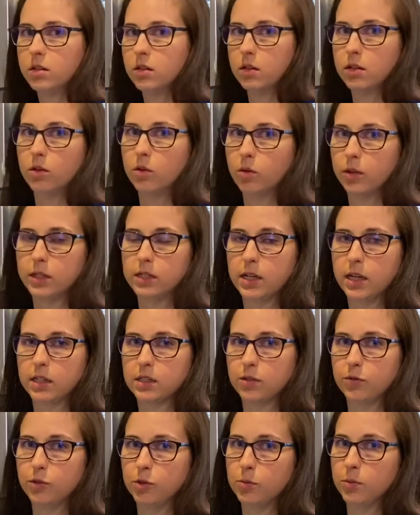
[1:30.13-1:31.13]
Only takes a
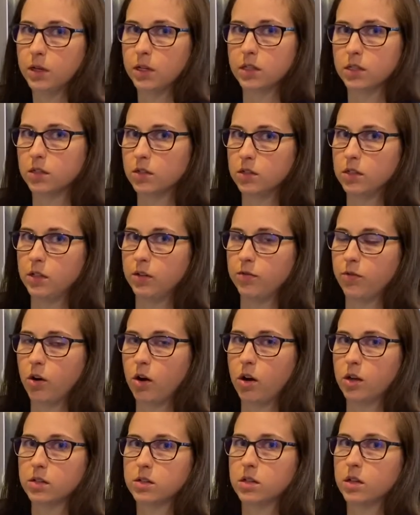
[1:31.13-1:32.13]
few minutes to
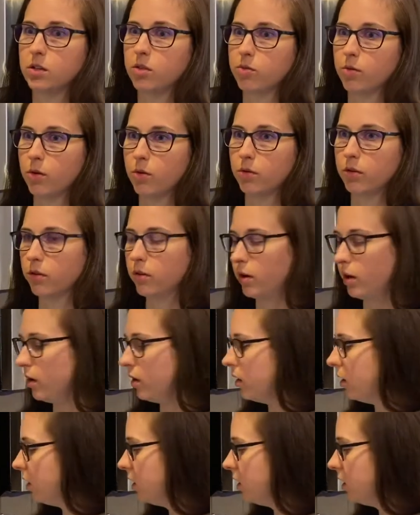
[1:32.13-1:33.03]
defrost and throw on the grill.